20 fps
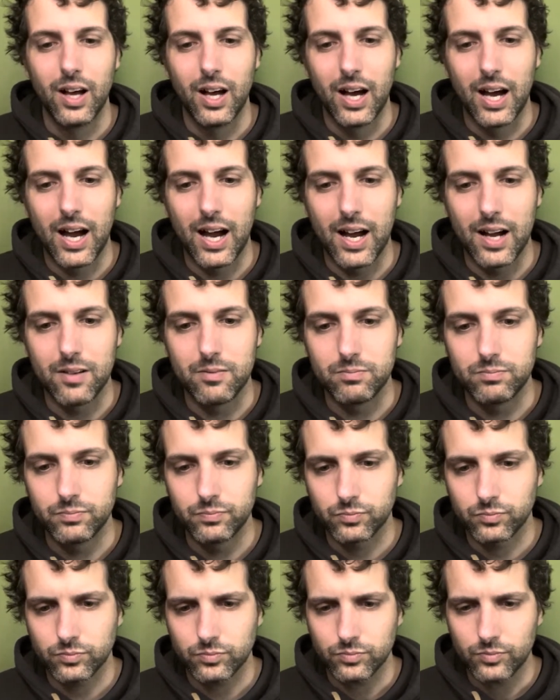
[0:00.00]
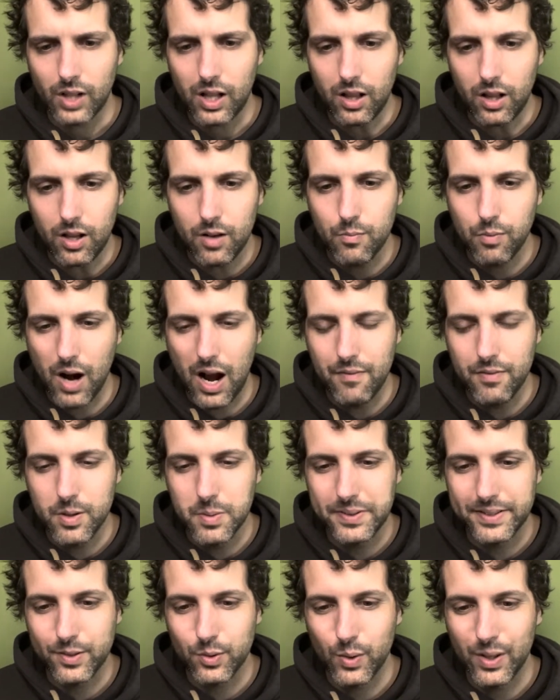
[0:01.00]
Um,
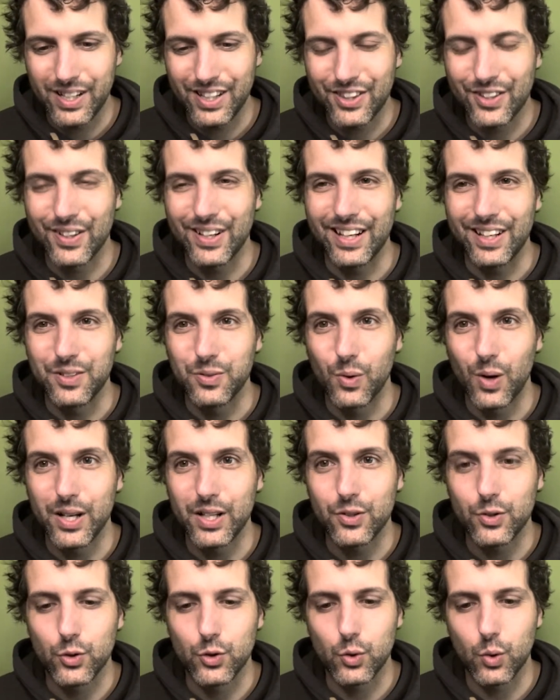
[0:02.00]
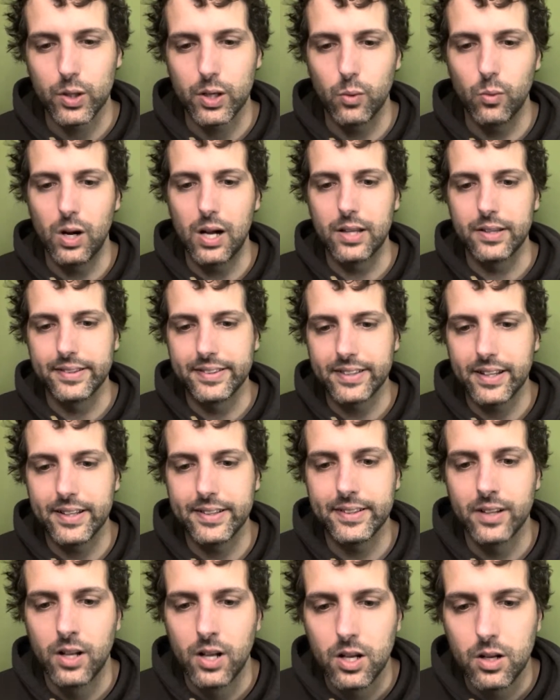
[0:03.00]
Proverbs 23, 20 through 21
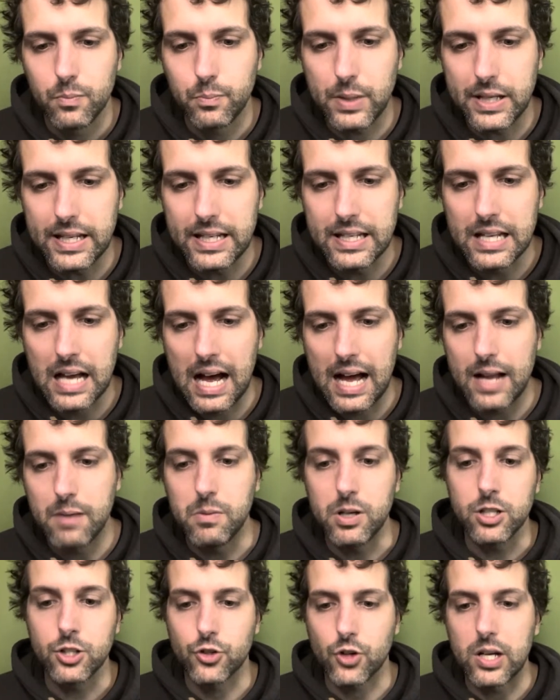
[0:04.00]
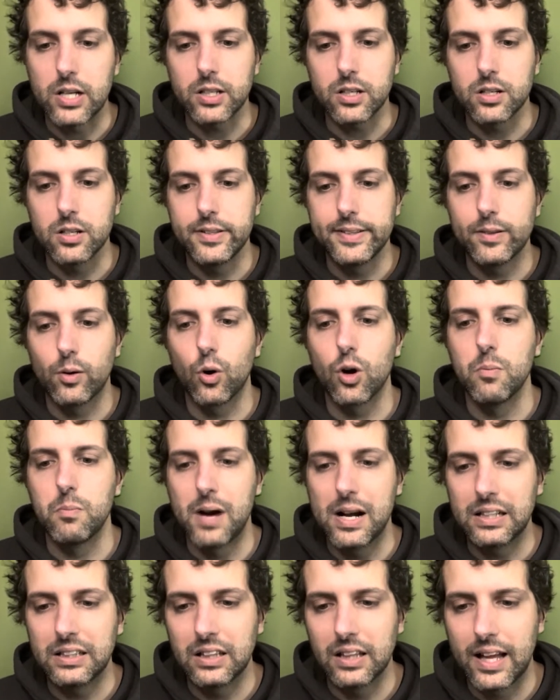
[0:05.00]
says, Be not among drunkards or
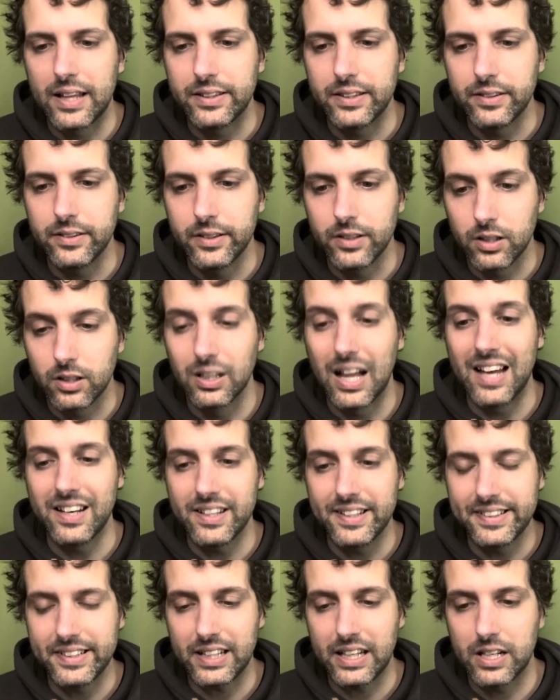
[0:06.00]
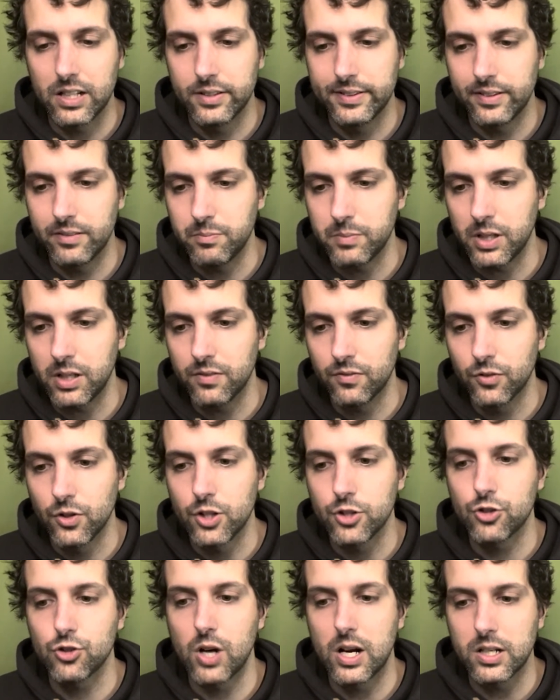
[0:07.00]
among glutton, gluttonous eaters of meat, for the
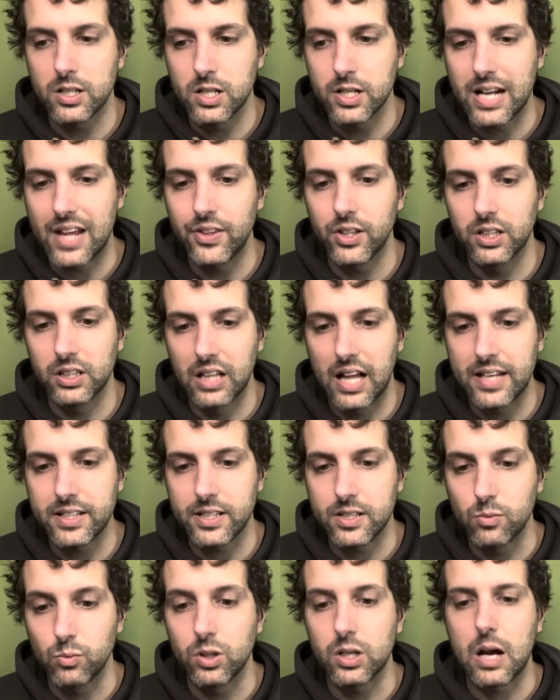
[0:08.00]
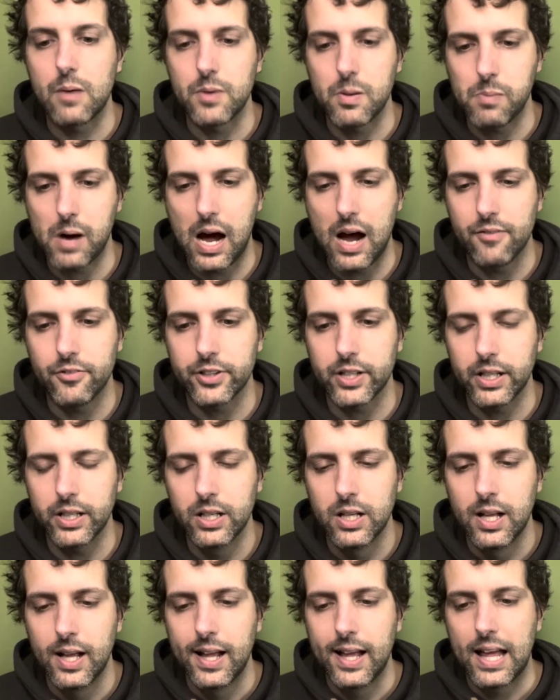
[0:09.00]
drunkard and the glutton will come to poverty,
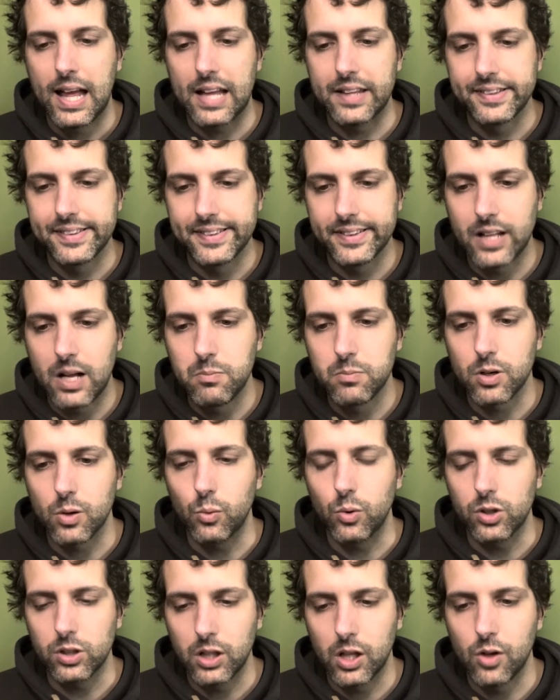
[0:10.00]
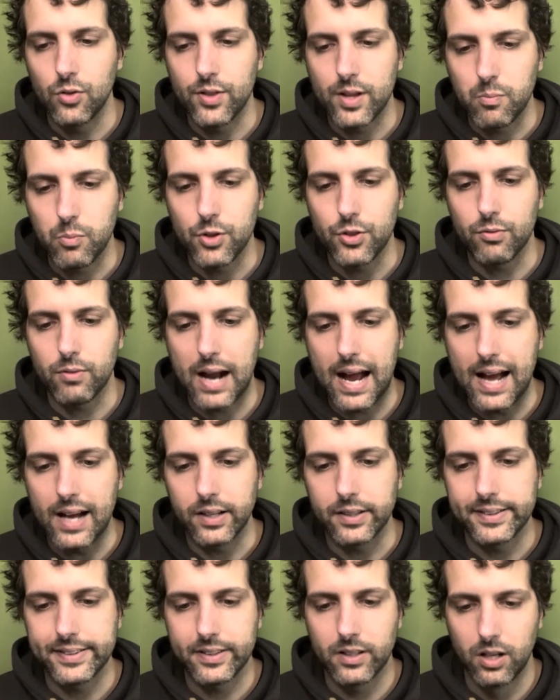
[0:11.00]
and slumber will clothe them with
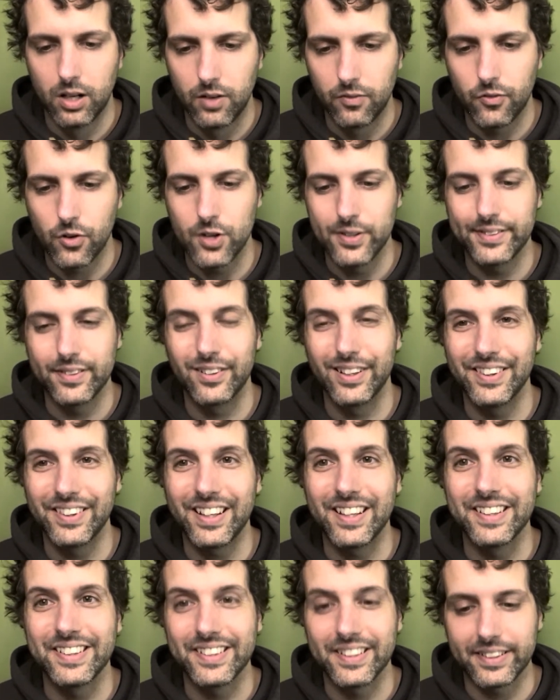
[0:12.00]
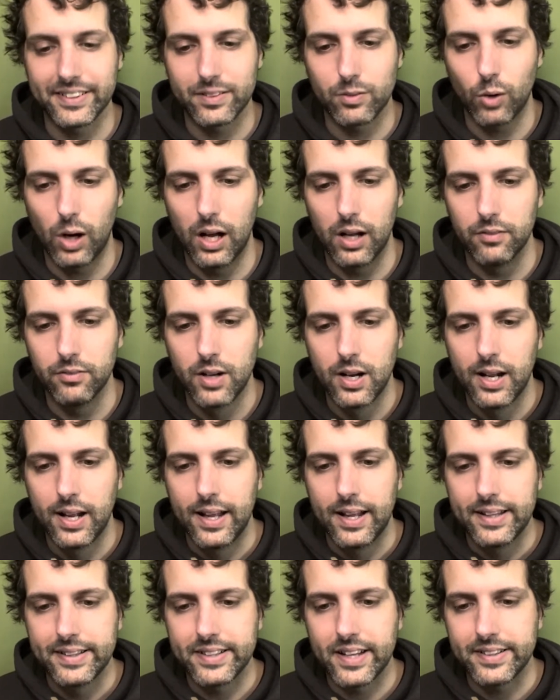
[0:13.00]
rags. 1 Corinthians 6.12
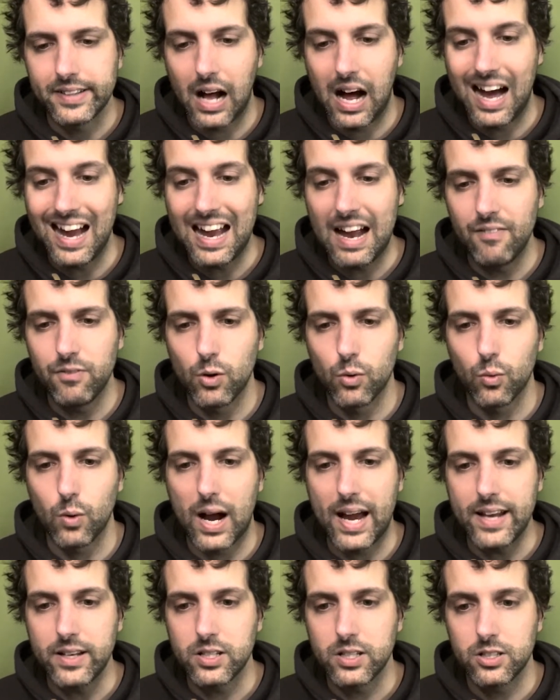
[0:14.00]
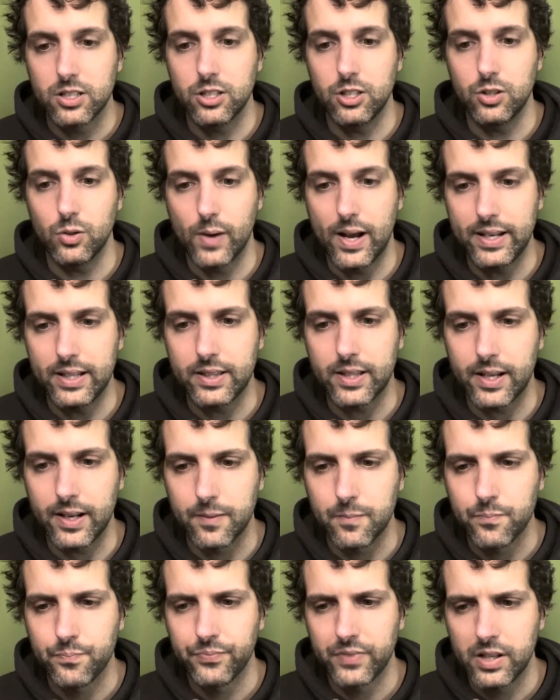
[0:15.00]
says, I have the right to do anything.
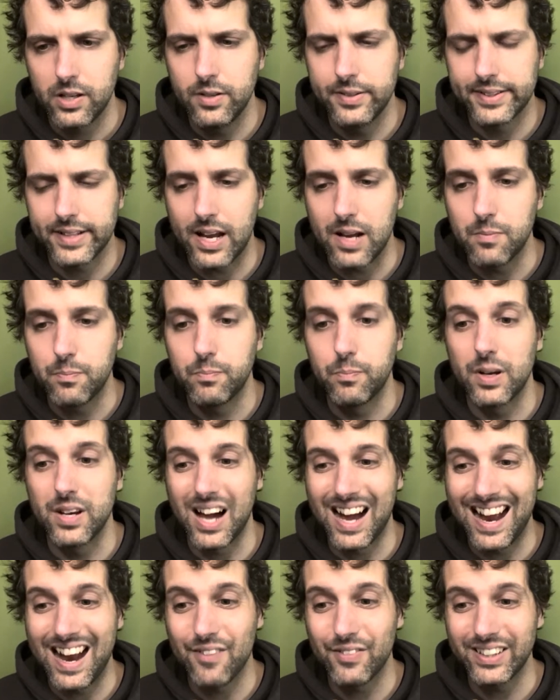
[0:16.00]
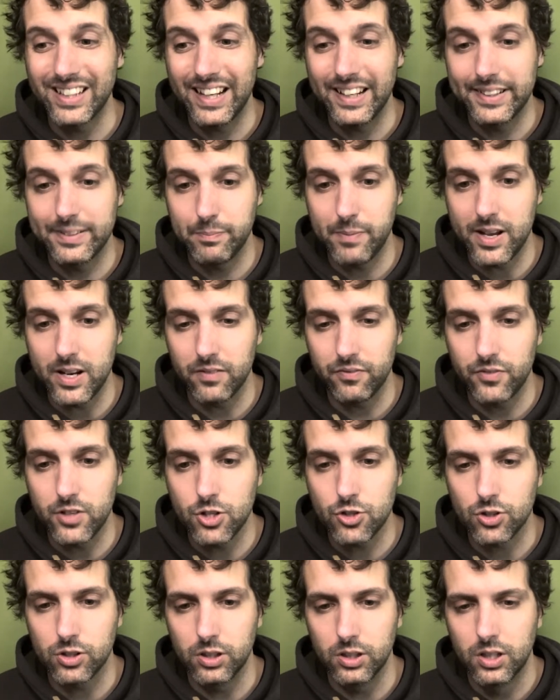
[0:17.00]
You say, but not everything is
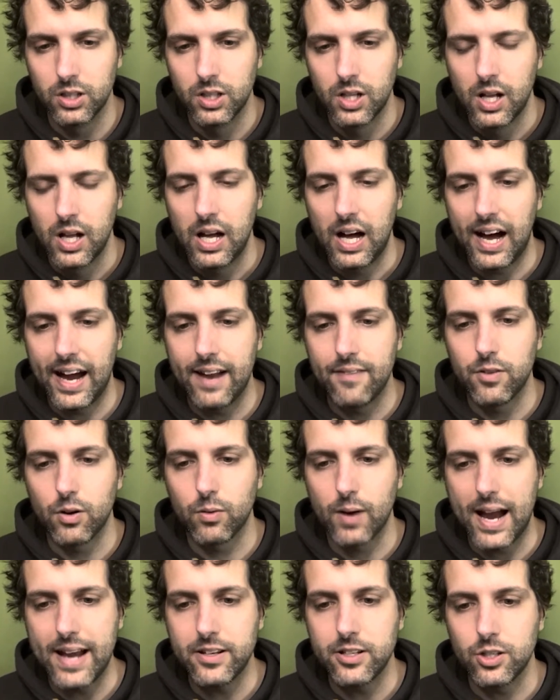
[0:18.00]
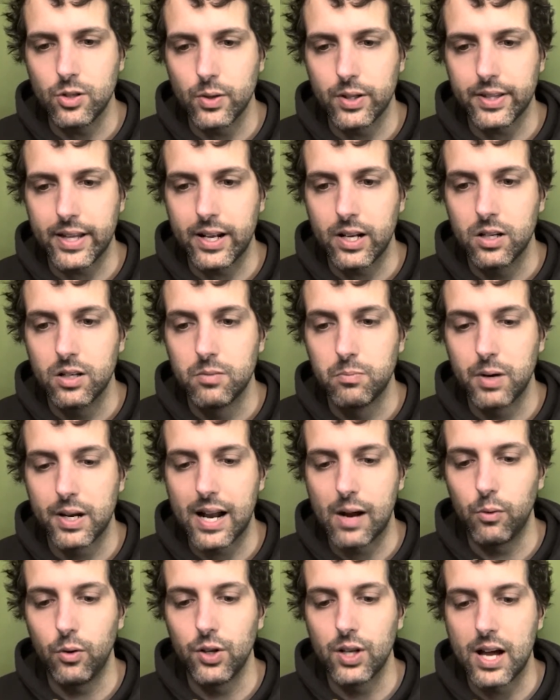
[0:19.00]
beneficial. I have the right to do anything, but
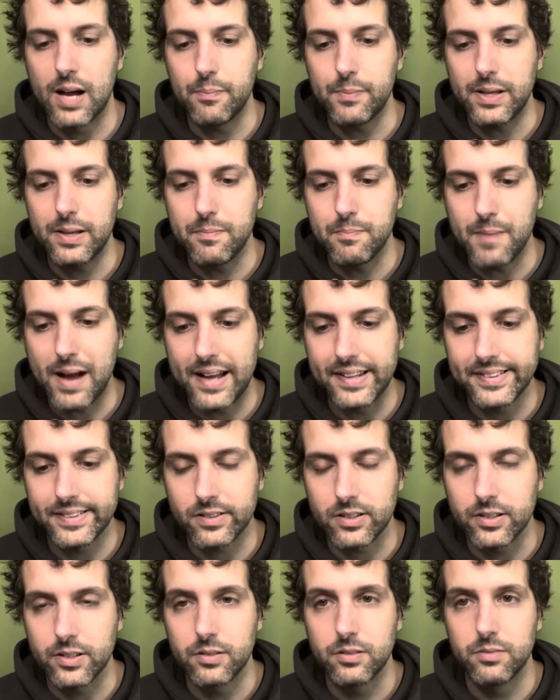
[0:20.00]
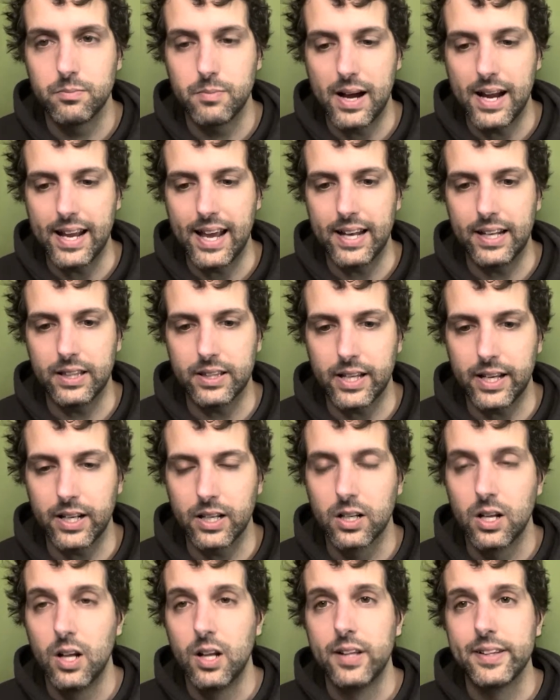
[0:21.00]
I will not be mastered by anything.
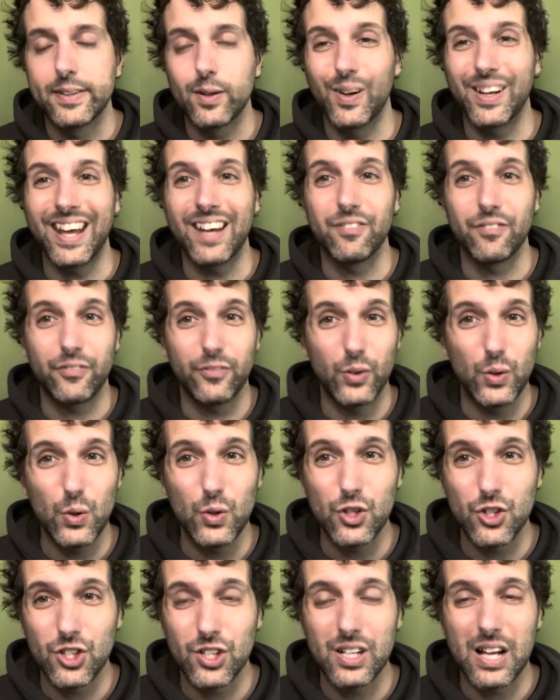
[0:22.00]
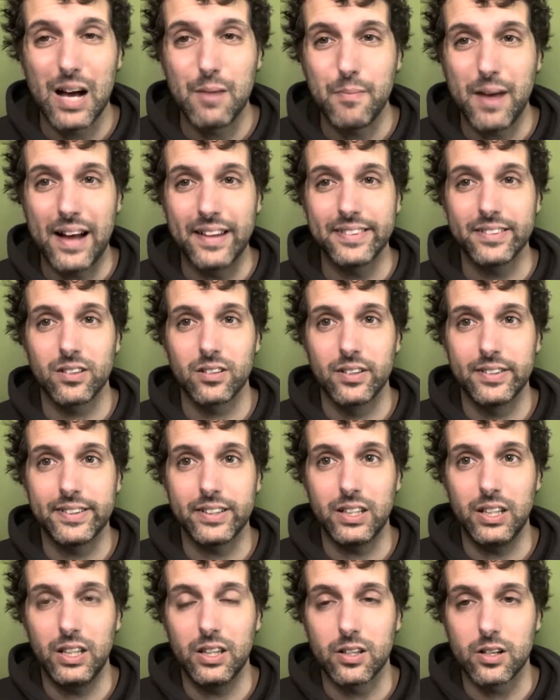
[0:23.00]
So again, food should not master us
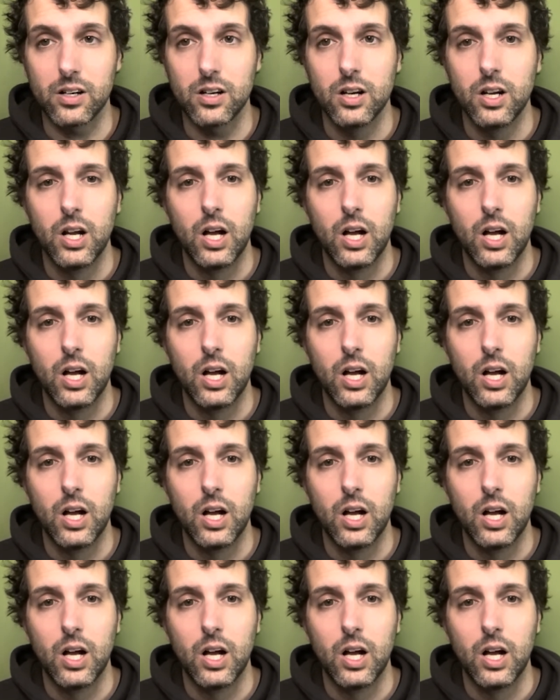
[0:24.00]
either.